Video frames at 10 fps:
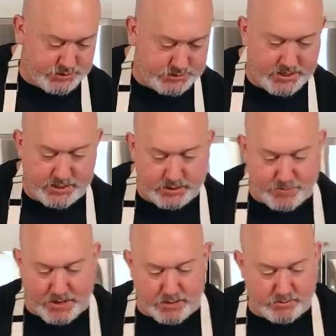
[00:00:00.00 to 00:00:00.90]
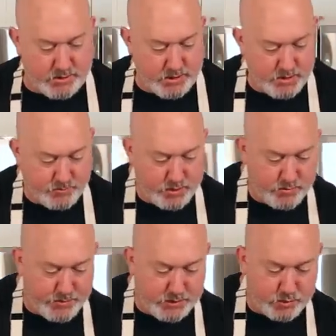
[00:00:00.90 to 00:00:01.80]
just take them out, put them
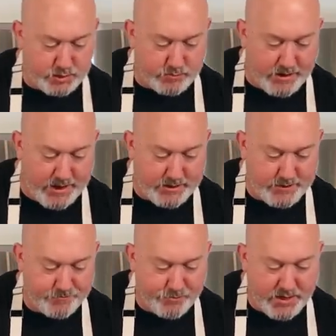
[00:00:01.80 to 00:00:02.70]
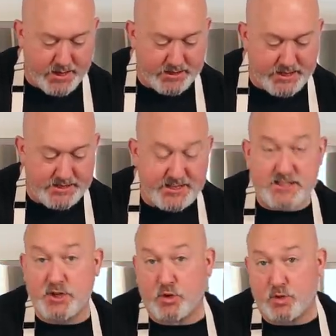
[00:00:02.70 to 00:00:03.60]
on my cooling rack. These
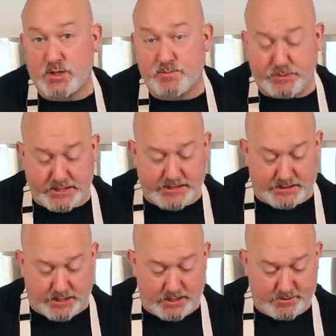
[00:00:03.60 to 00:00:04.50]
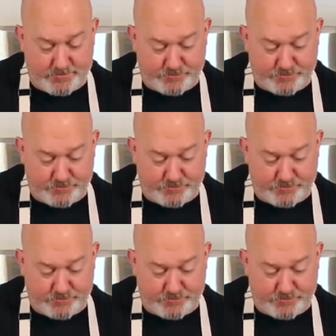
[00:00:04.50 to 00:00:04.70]
need to cool completely,